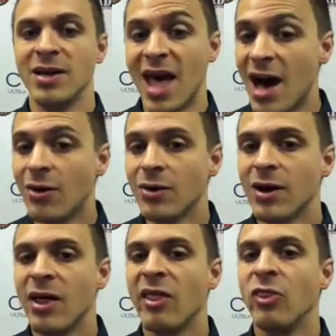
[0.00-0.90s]
Now,
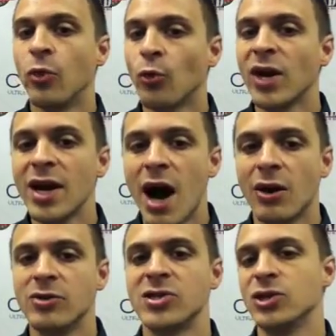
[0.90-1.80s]

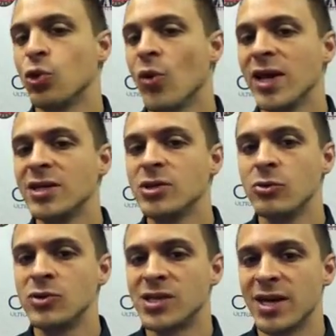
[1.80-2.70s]

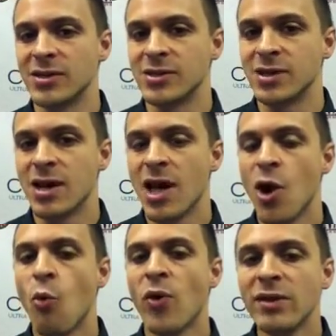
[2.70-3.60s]
$3.22.
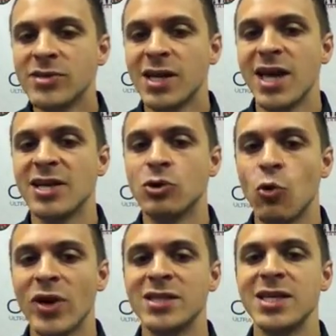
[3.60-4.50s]
We've seen a
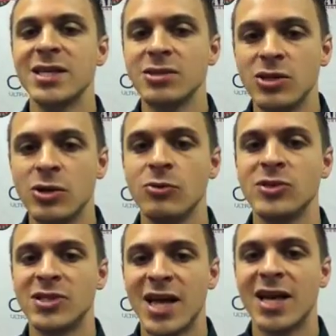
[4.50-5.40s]

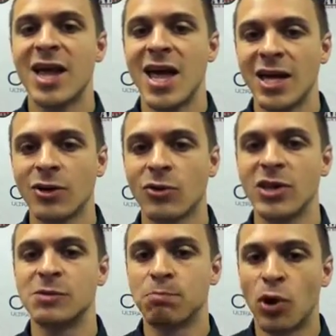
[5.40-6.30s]
22-cent
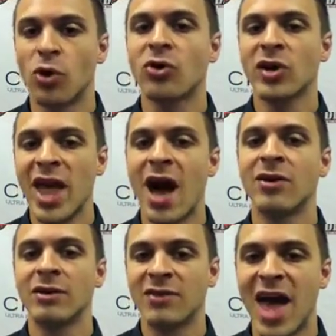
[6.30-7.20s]
increase per
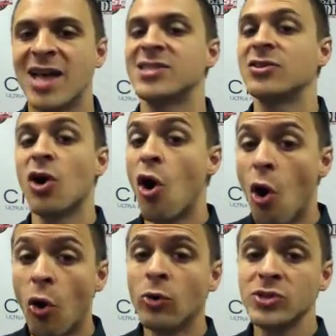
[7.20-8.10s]
gallon of gas at the
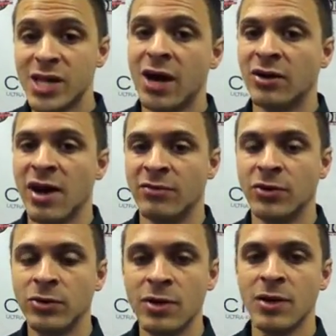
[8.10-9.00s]
wholesale
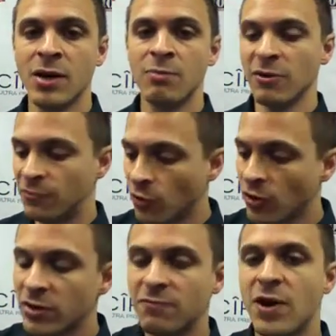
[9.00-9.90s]
level
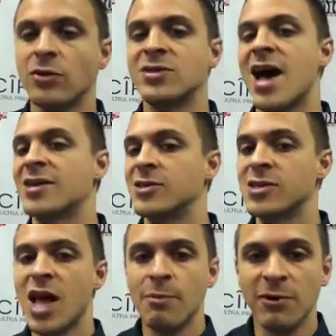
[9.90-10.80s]
before the federal
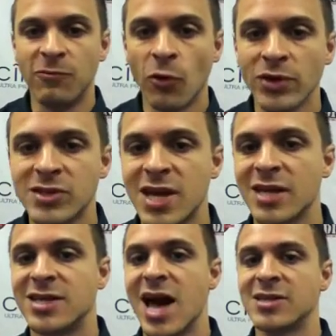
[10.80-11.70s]
taxes, before the
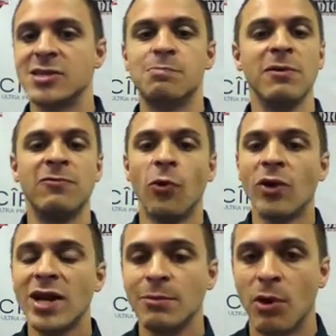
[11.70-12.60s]
state taxes,
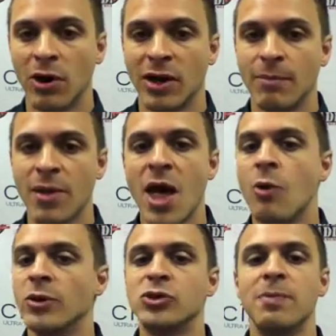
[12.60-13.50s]
before any markup,
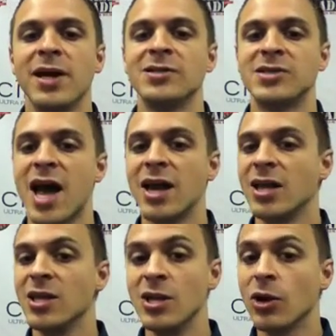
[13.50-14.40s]
which means
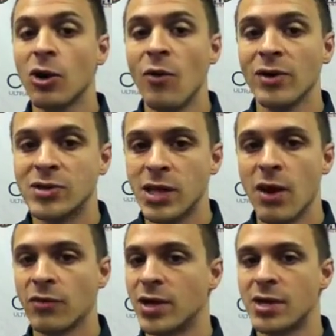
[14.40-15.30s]
that you're going to
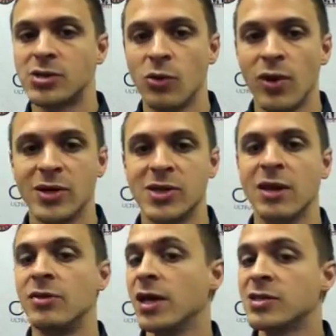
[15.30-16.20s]
see over the next 2 weeks,
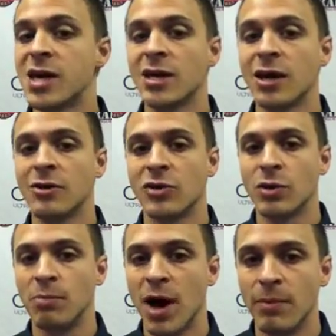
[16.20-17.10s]
things get uglier at
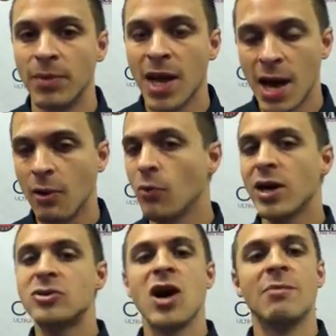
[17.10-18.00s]
the pump. And we're
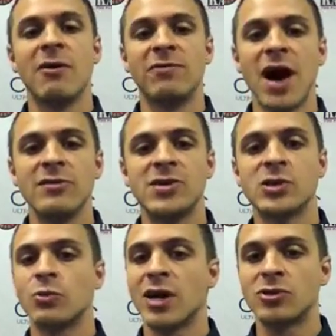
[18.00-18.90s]
not talking about 5
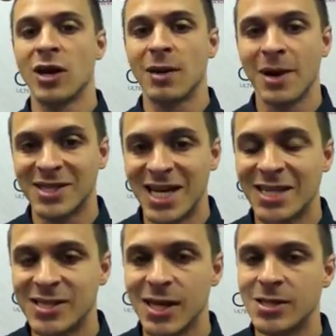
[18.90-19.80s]
cents, we're not talking about
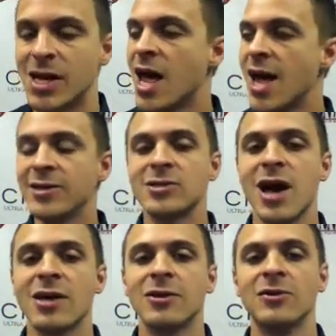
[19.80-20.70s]
10 cents. It's
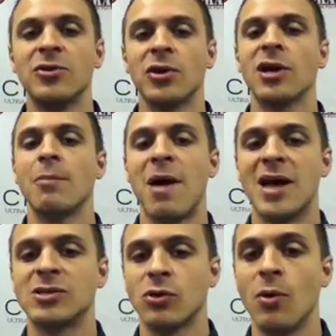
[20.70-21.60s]
likely that they're going to
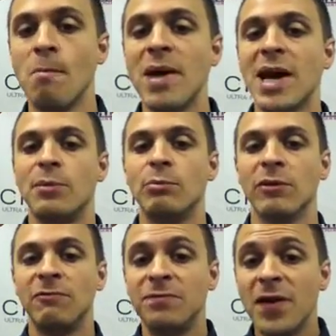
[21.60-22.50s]
pass through a minimum
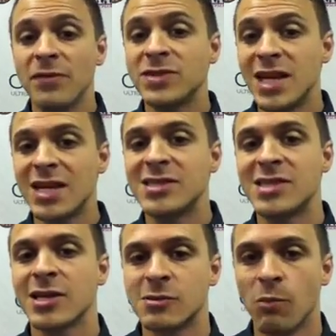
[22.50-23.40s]
of 15
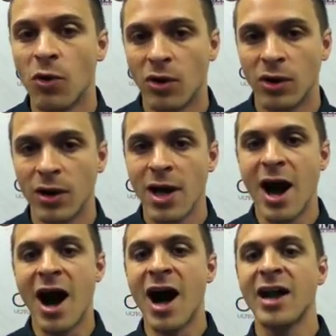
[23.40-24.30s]
cents more
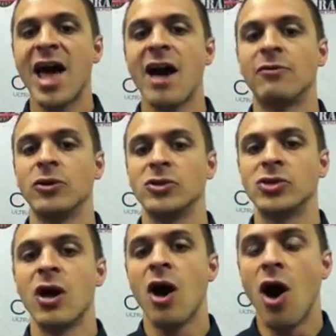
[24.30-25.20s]
on
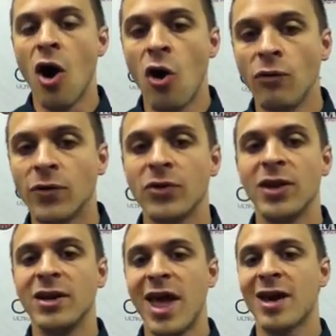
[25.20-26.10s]
average over
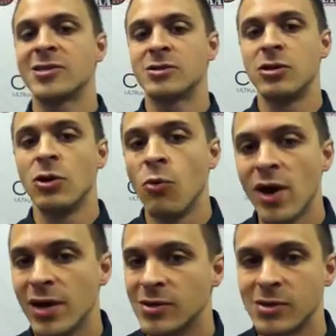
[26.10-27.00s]
the next 2
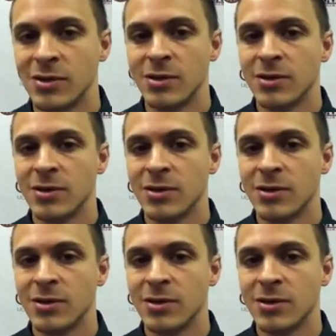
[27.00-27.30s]
weeks.